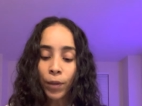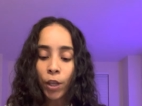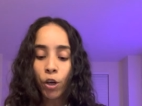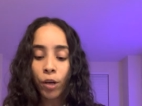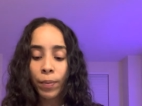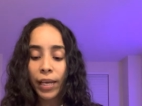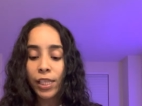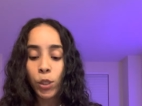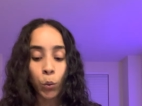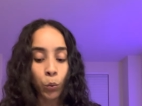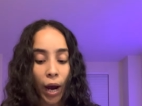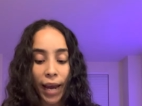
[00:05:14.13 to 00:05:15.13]
You could be
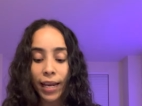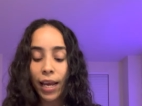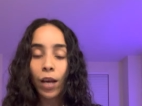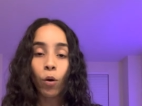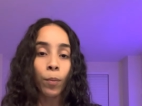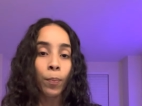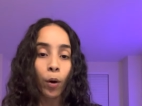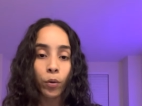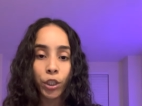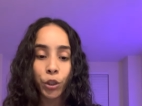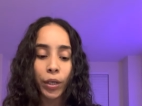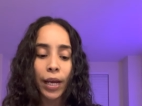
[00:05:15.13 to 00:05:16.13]
into writing or
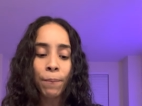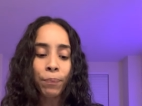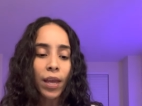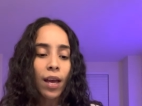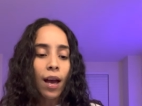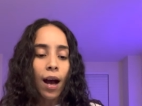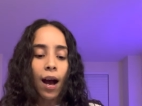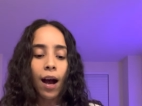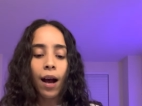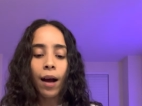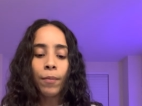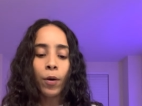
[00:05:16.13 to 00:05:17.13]
poetry.
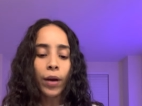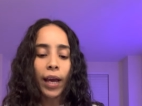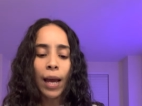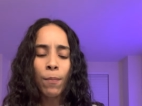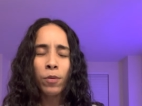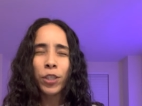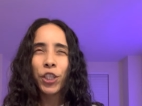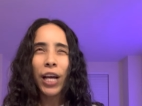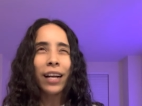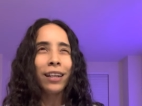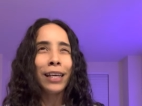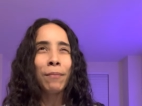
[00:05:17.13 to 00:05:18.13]
Okay, I'm always
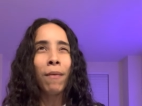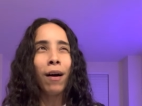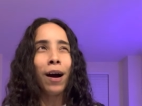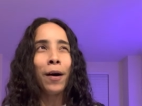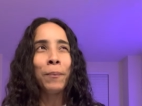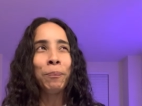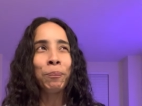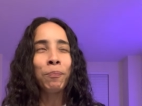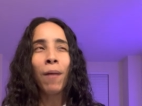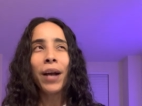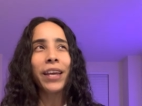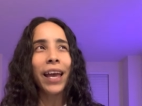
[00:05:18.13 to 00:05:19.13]
channeling
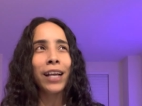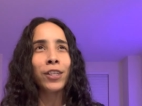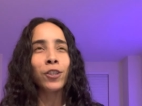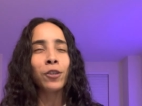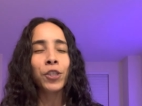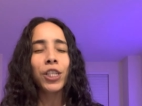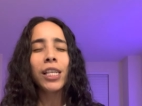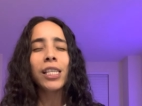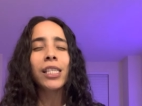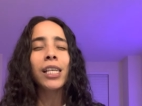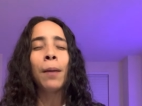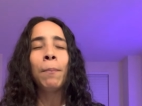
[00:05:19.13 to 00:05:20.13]
Maya Angelou. She
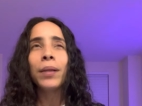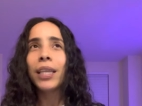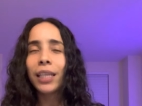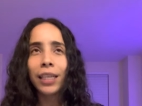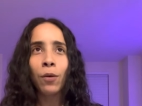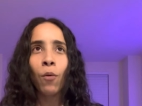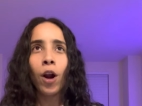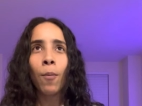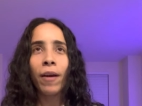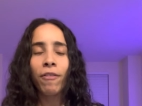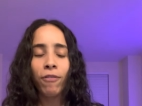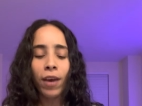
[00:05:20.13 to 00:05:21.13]
is completely one of
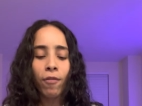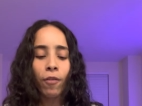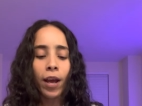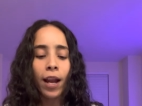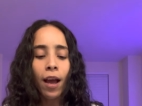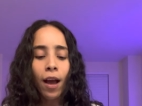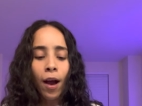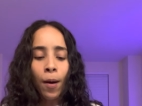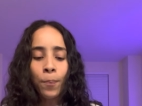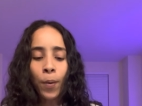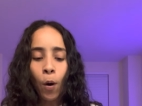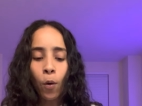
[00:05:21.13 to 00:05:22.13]
my favorite
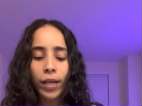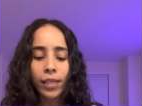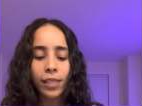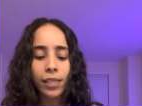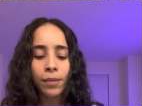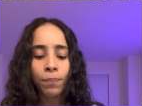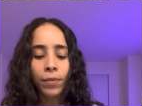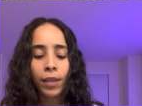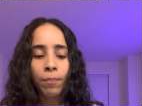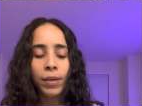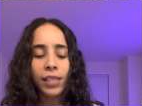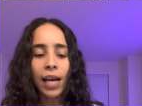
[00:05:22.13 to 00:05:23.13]
poets.
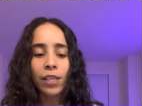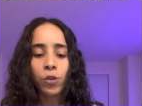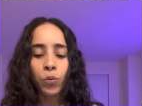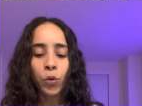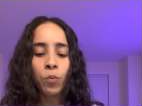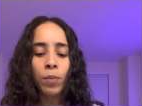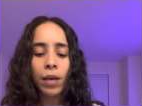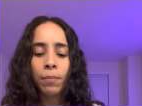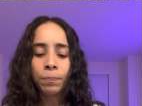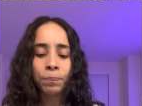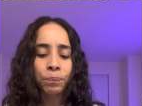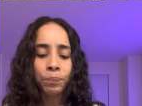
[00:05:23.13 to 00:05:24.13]
Besides
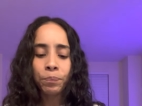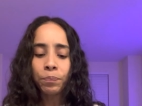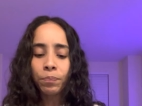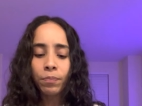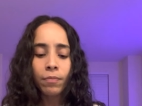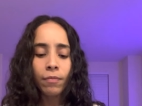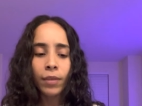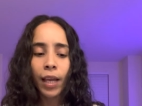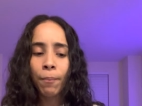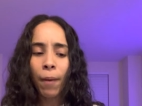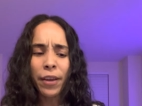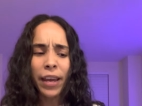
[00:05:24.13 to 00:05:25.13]
Rumi,
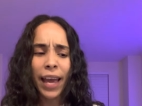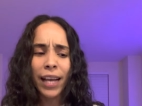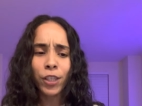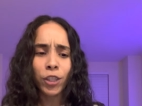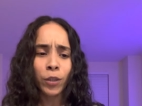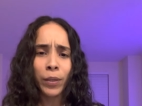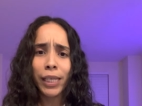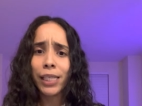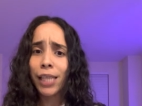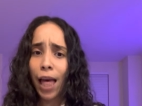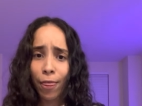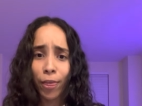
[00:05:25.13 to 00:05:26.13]
Maya Angelou
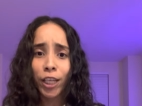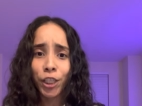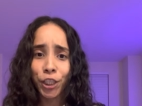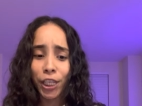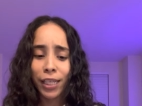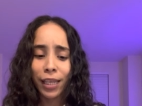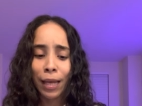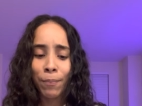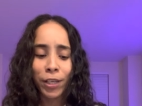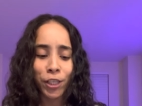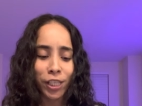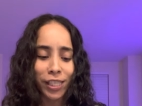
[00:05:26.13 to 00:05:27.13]
is the shit, let
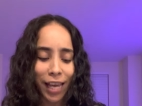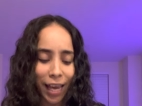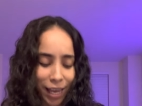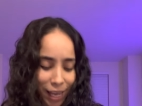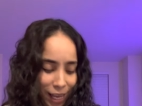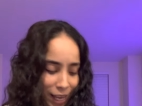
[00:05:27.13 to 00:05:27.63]
me just say.